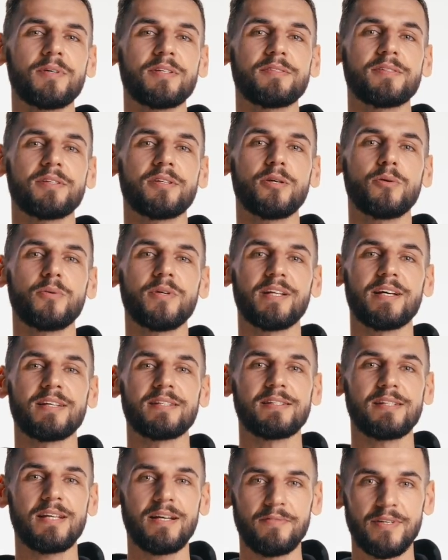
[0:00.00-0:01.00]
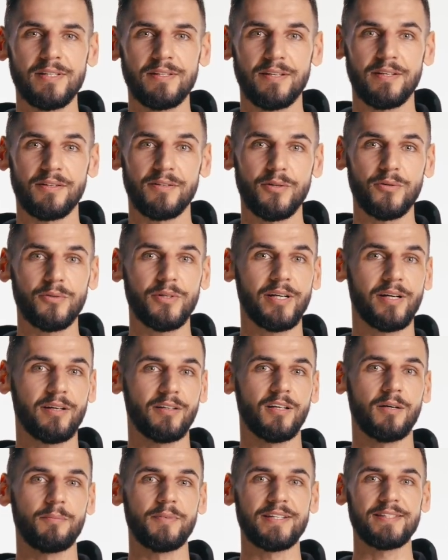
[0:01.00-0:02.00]
on securing a 7 in your
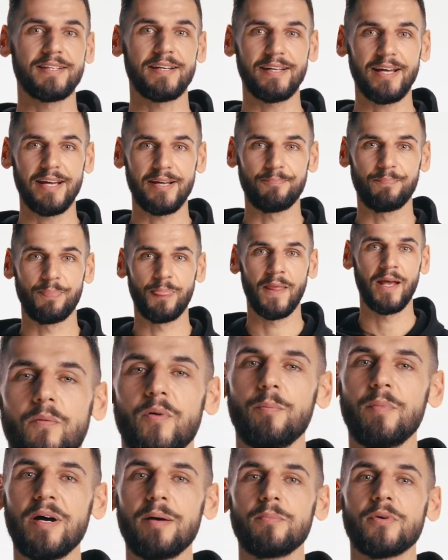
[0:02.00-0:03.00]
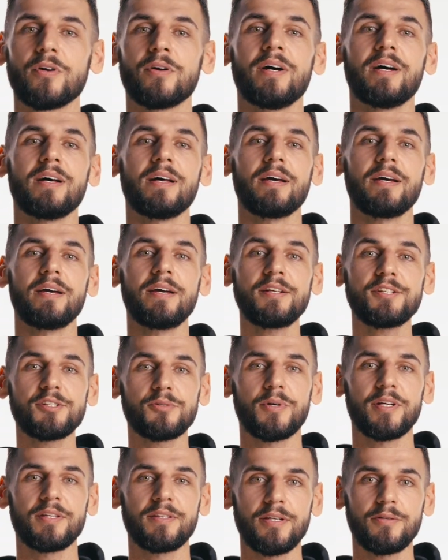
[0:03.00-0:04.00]
economics IA. Remember, each
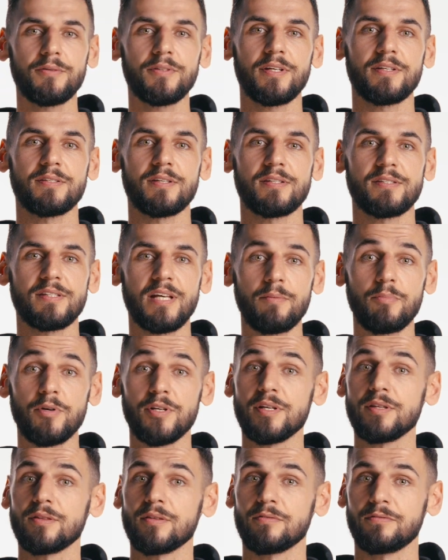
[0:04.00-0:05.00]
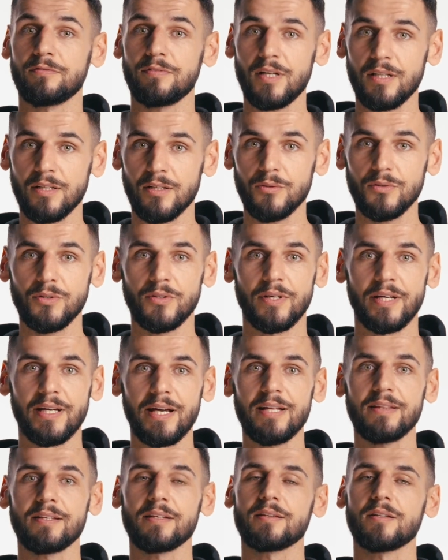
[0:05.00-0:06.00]
criterion is a step you need to follow to
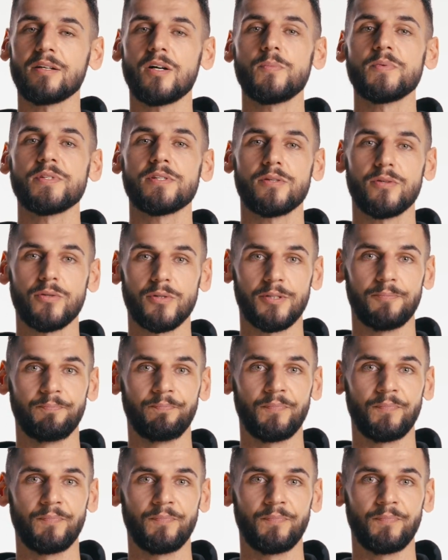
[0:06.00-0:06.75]
get the top score.